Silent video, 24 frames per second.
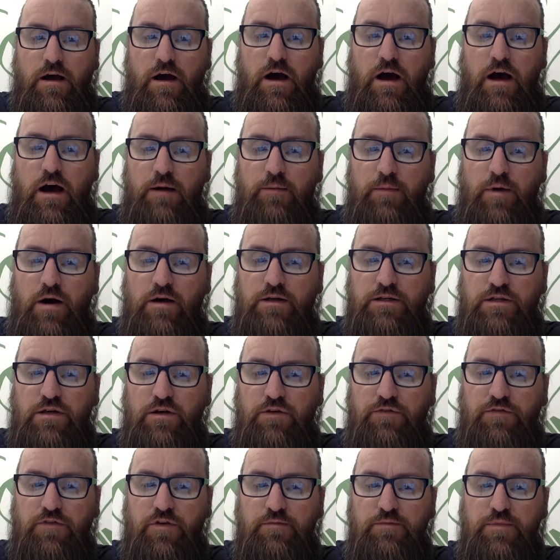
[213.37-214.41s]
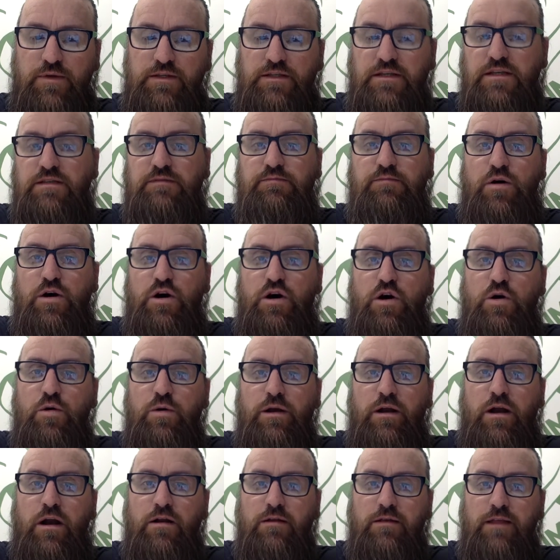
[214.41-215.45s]
Um, also, from Mrs. Mo
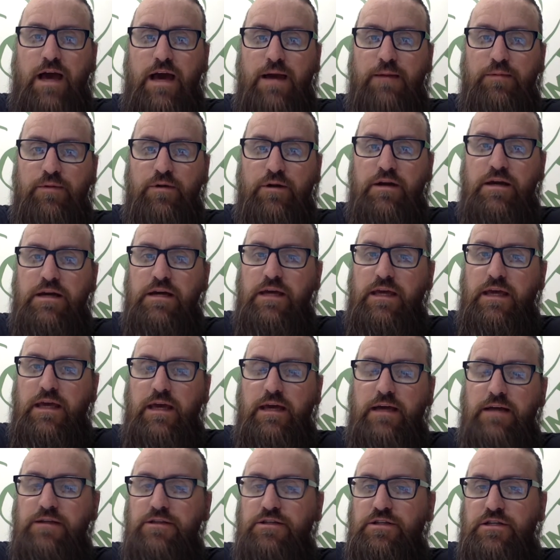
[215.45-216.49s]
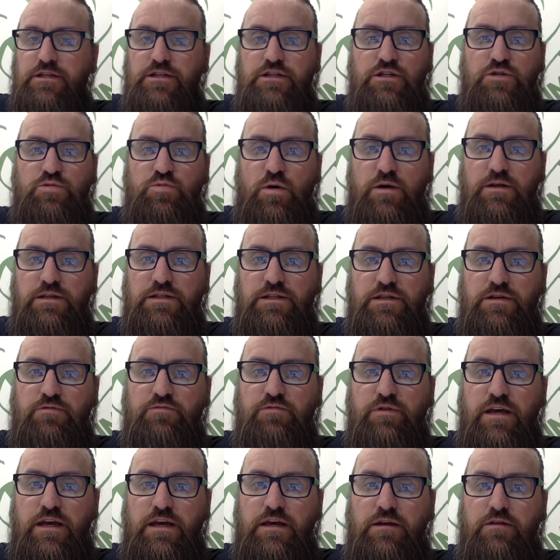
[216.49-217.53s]
in our library, again, she just wants to
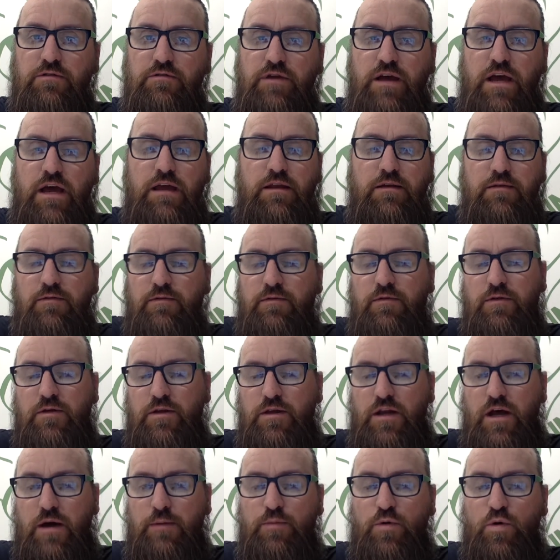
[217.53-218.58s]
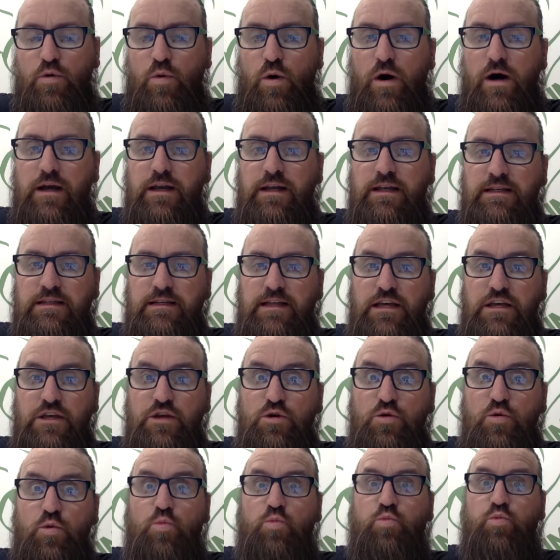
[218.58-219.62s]
reiterate number one is that
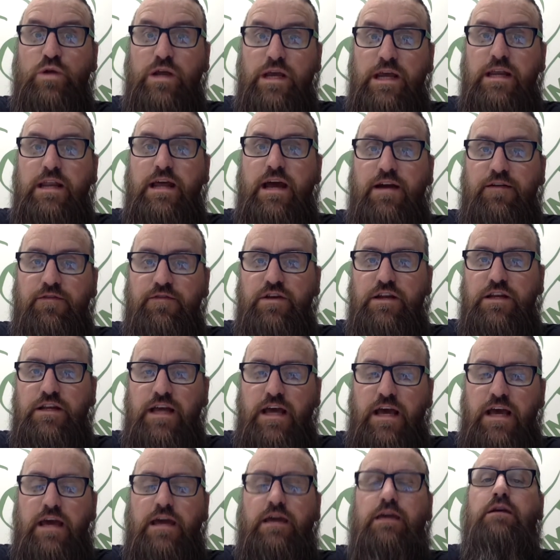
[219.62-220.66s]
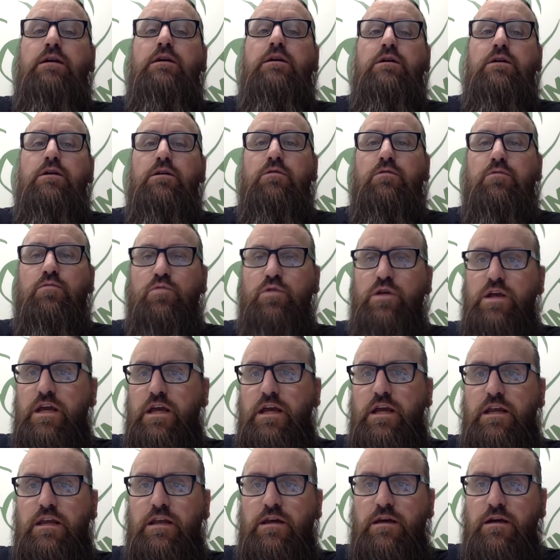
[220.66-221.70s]
you read every day.
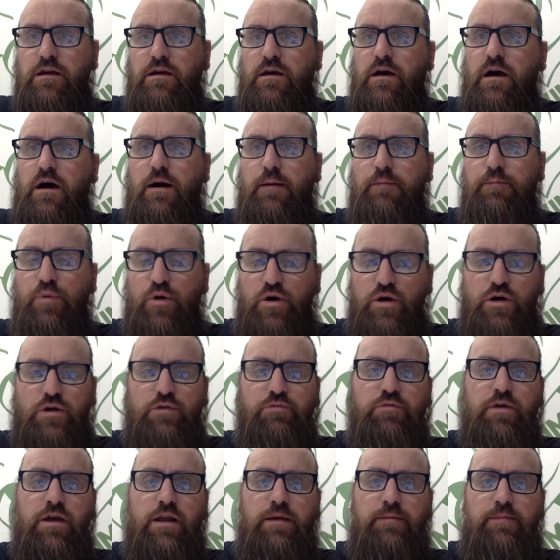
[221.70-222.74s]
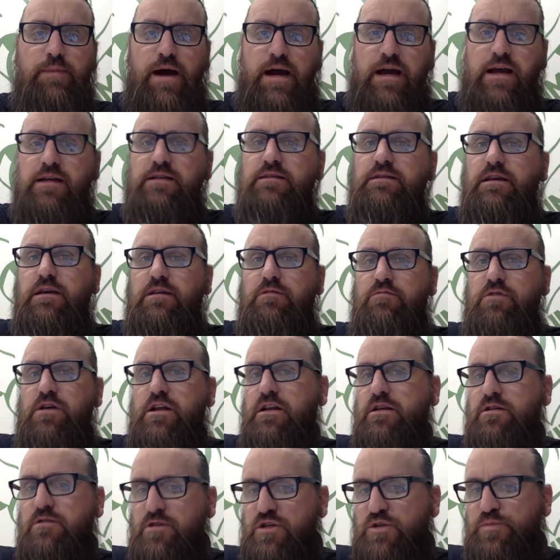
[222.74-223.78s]
Read a book, read a magazine, read
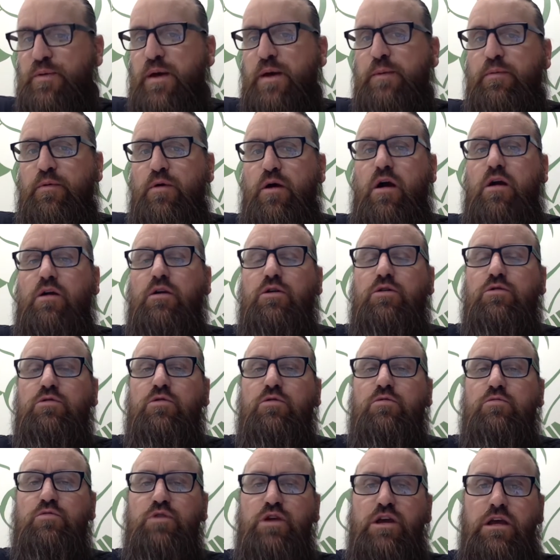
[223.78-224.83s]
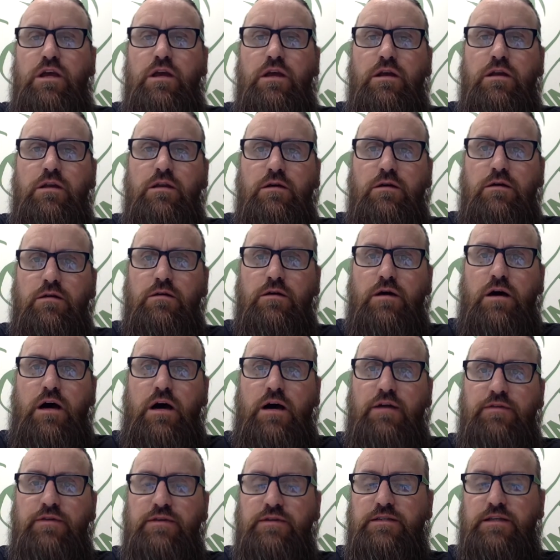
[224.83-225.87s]
a newspaper article, read
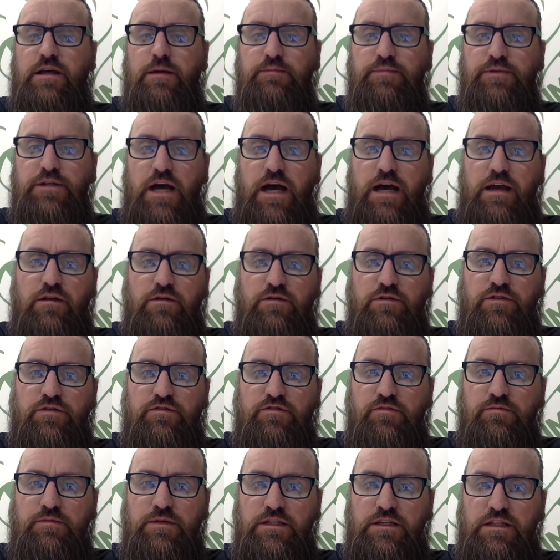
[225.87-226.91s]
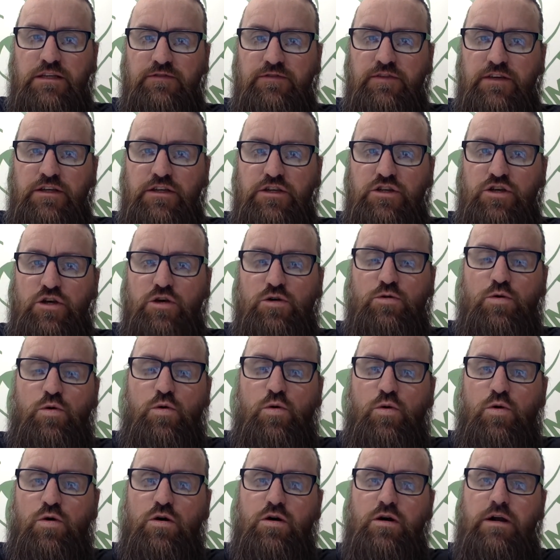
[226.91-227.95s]
uh, the subtitles from a TV show
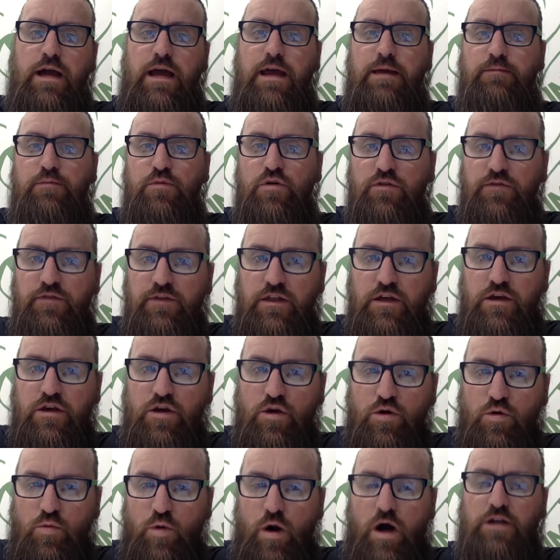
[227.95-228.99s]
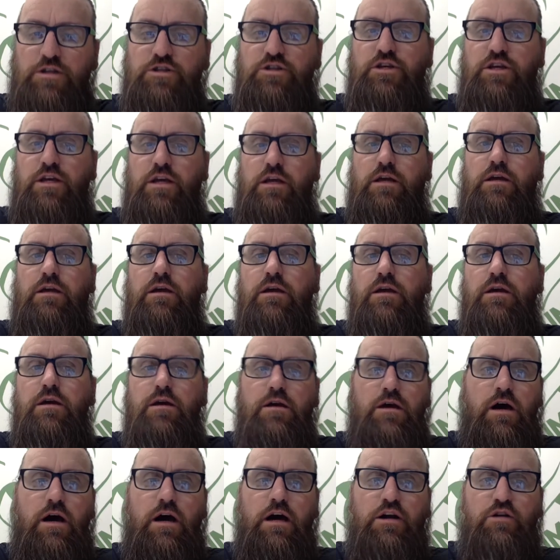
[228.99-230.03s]
or a movie that you're watching
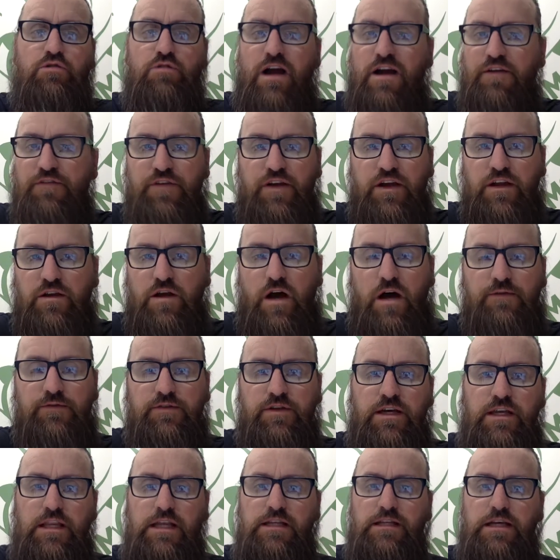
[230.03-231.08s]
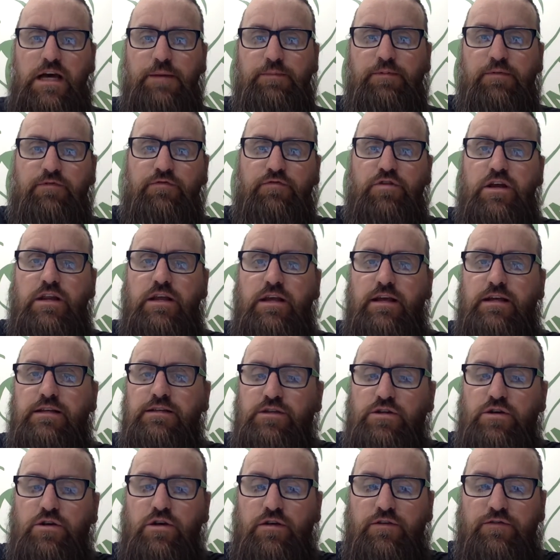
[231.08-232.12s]
uh, graphic novel. Any type of reading
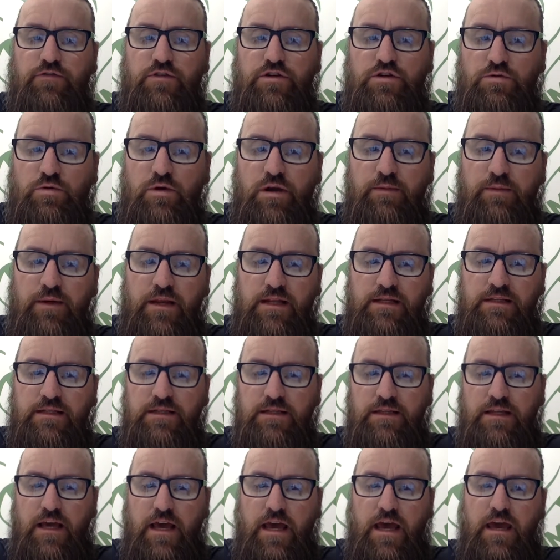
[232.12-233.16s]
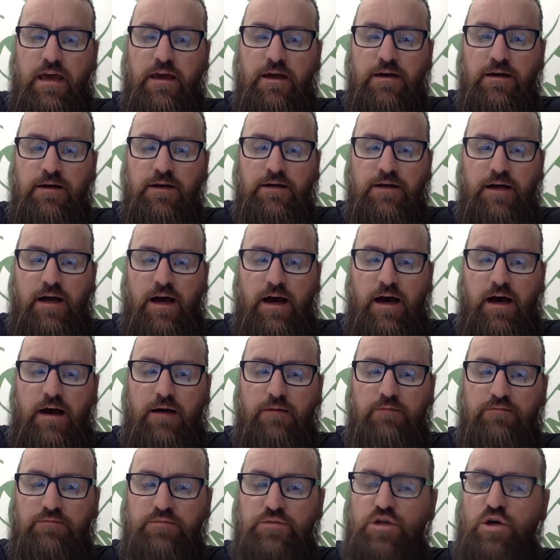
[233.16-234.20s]
is good for 20 minutes a day.
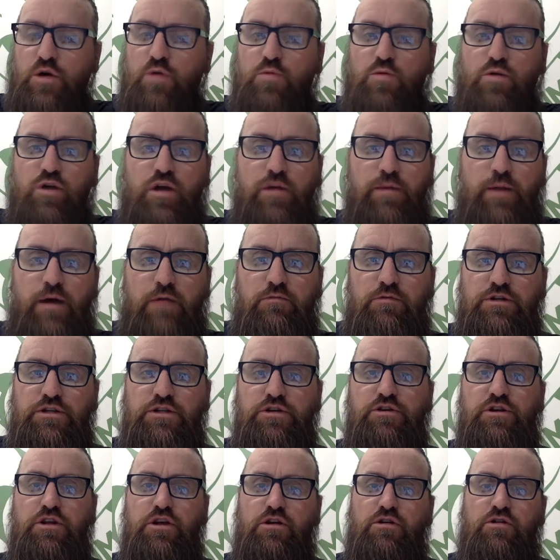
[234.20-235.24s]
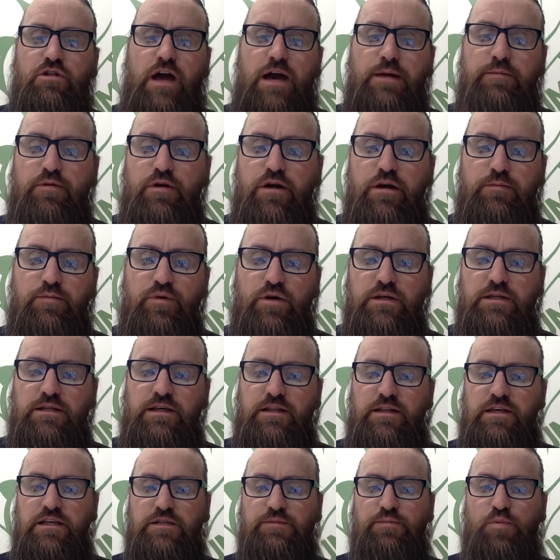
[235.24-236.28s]
Um, don't worry about returning your library books
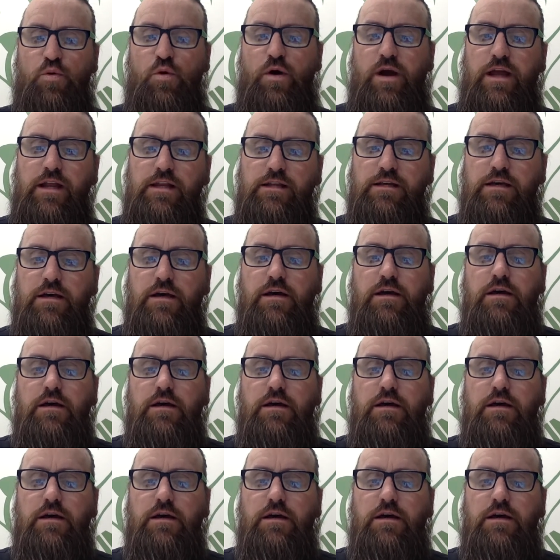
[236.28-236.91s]
at this point.